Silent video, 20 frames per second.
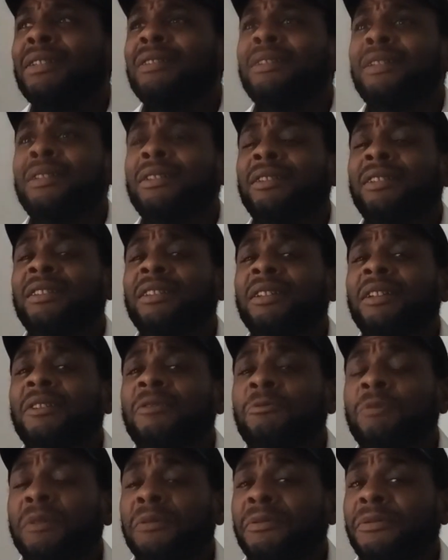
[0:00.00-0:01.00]
this
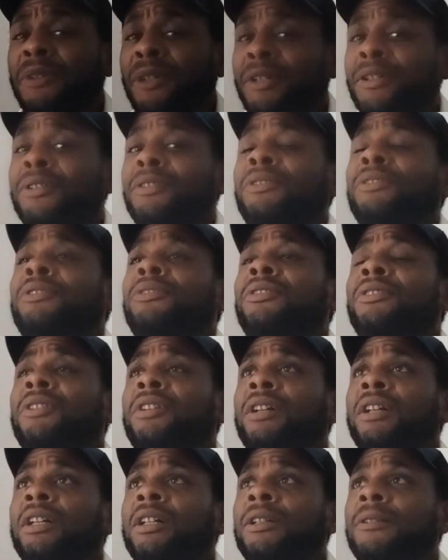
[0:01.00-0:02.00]

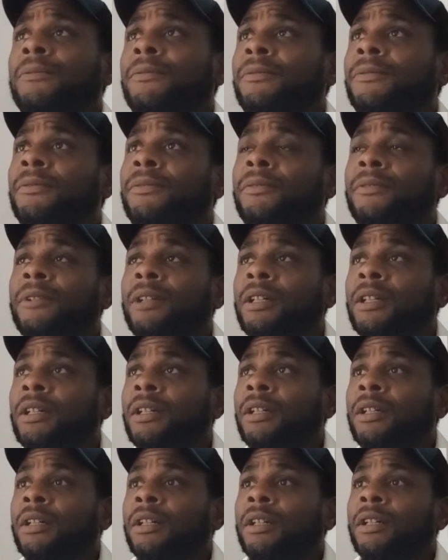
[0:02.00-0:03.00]
reverse of
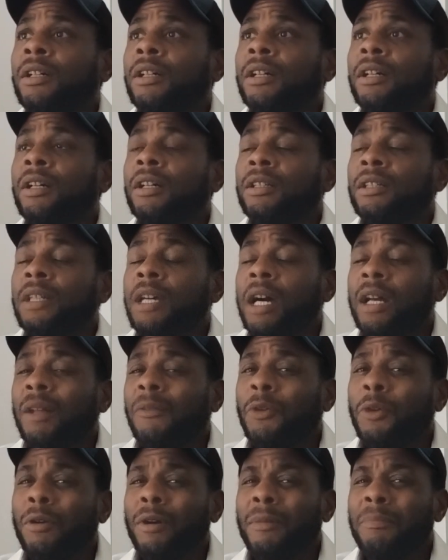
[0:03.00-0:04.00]
us kind of
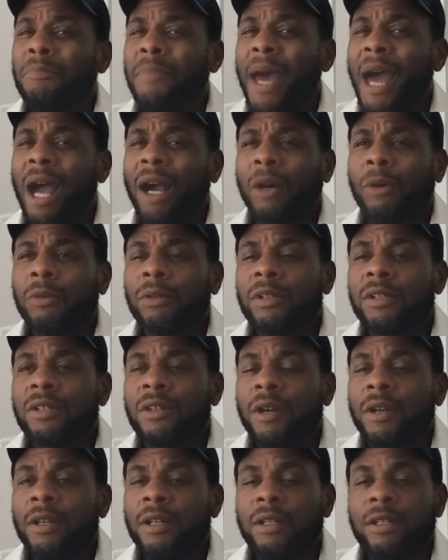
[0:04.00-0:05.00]
going backwards
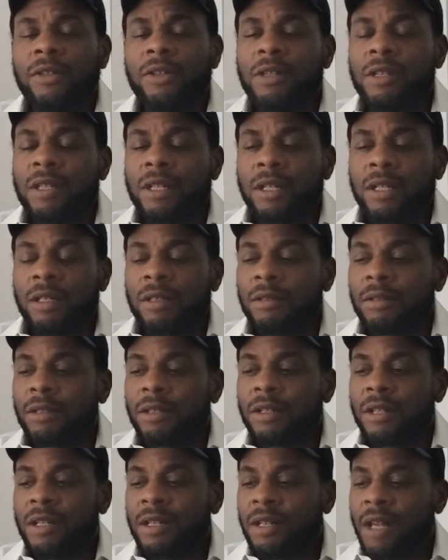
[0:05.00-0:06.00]
uh, just in
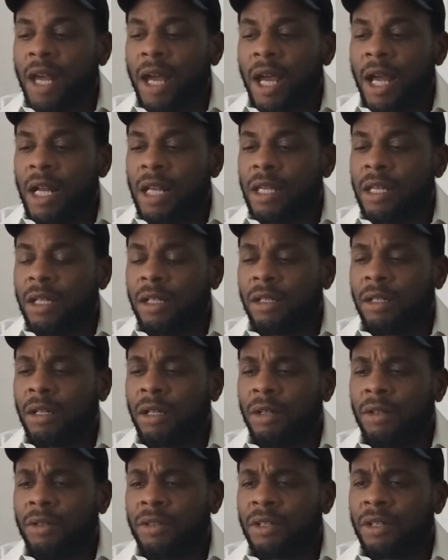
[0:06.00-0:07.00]
society and
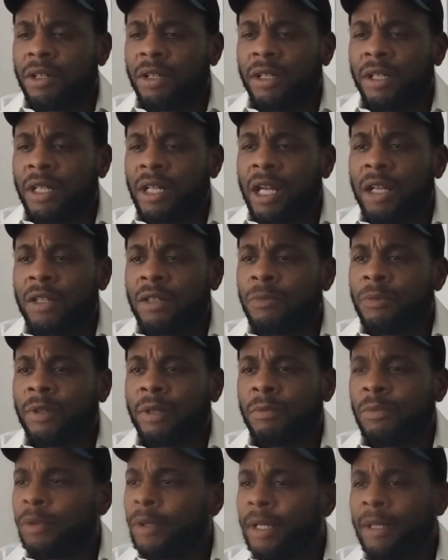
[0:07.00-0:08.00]
culture and they just want
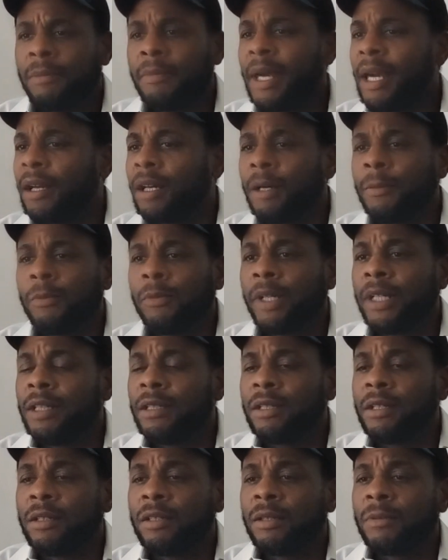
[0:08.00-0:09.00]
to bring back up
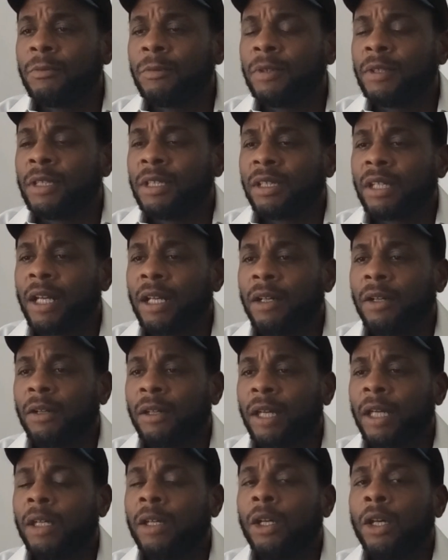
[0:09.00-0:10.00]
racism when it's like
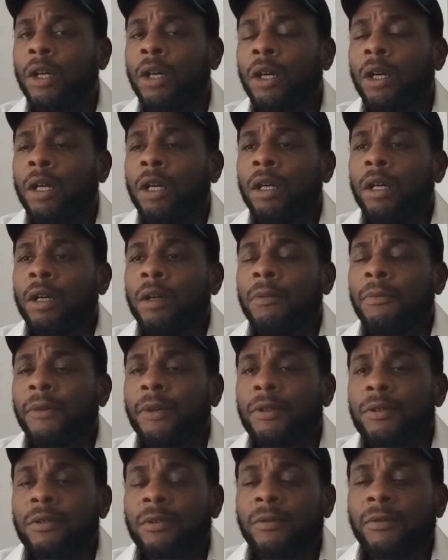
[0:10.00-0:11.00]
okay
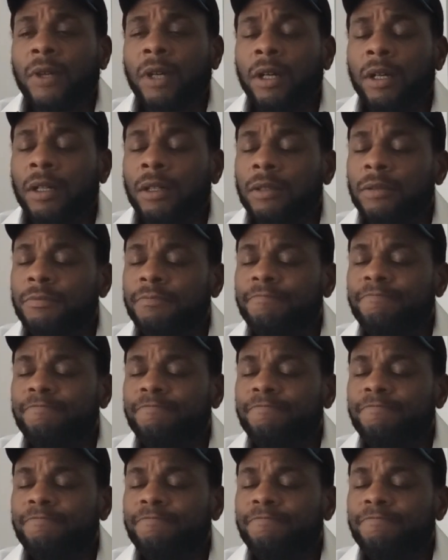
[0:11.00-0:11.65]
first of all